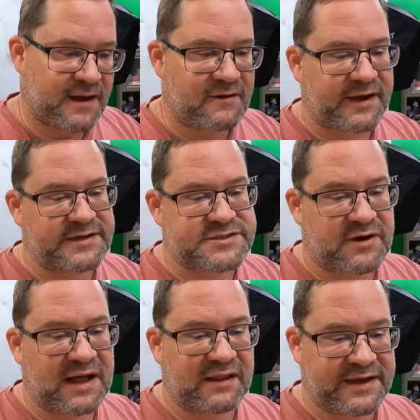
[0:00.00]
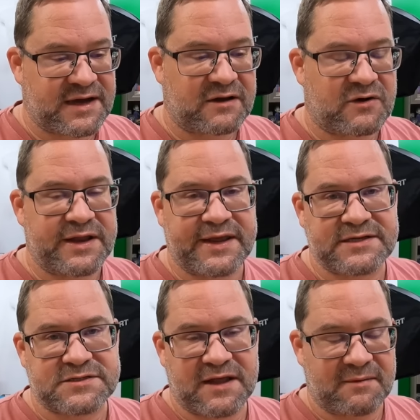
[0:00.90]
Okay, so I'll, I'll go ahead and
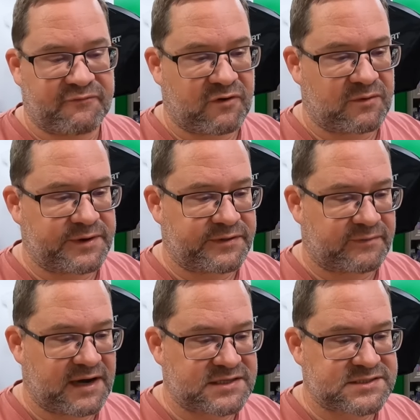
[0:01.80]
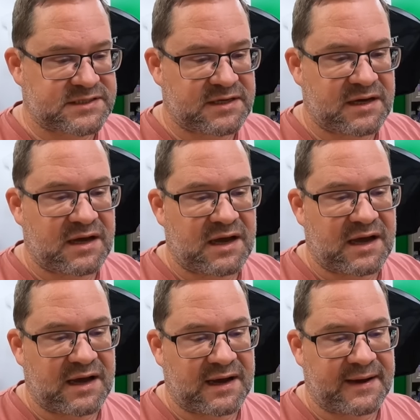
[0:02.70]
answer that before I read the rest.
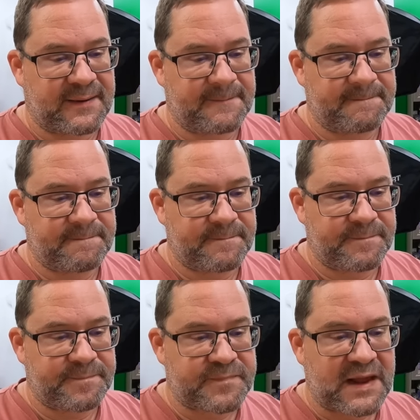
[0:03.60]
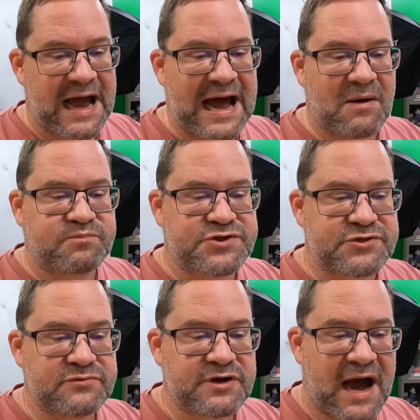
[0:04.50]
Um, I
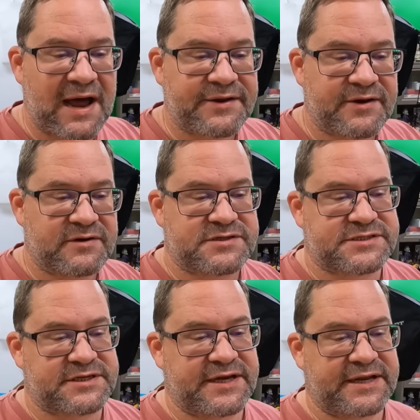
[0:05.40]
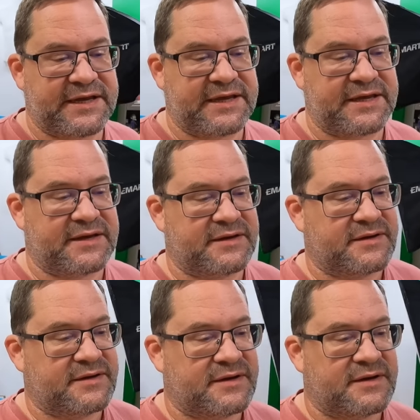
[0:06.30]
do not notice any
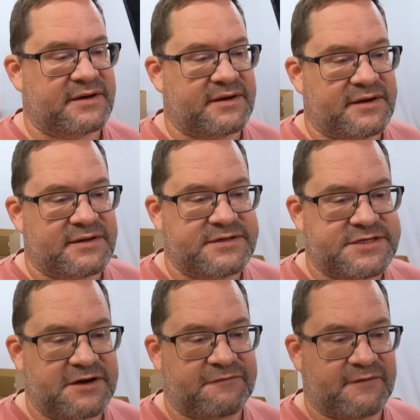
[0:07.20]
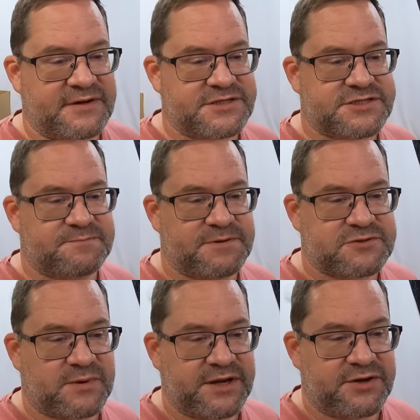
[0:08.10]
difference
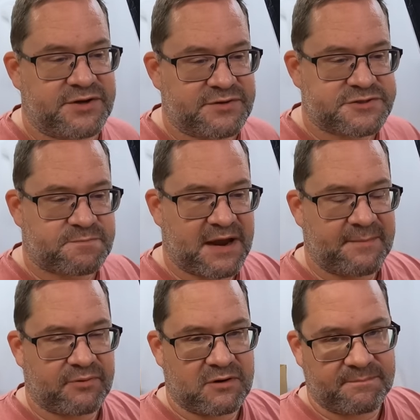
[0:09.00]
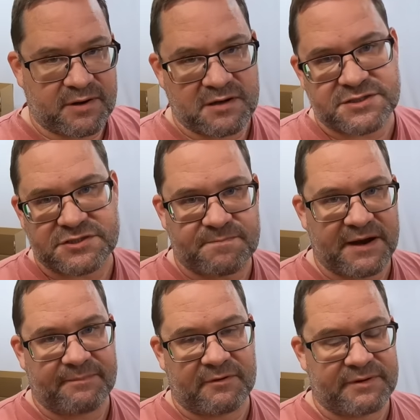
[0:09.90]
between newspaper and purchase
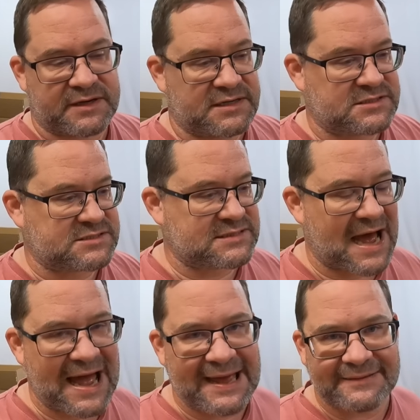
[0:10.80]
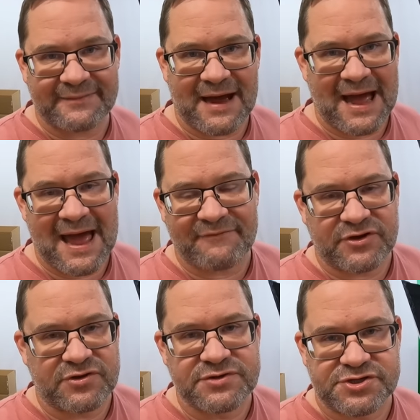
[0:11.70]
paper because I I haven't
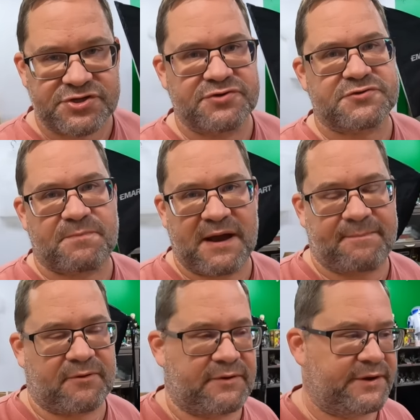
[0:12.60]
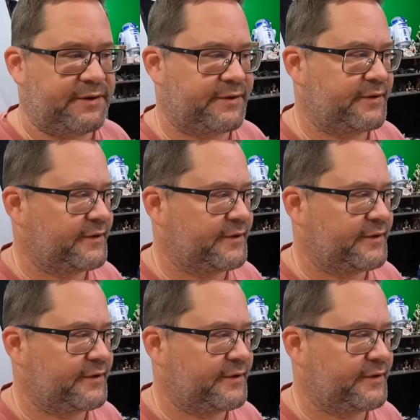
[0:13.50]
used newspaper in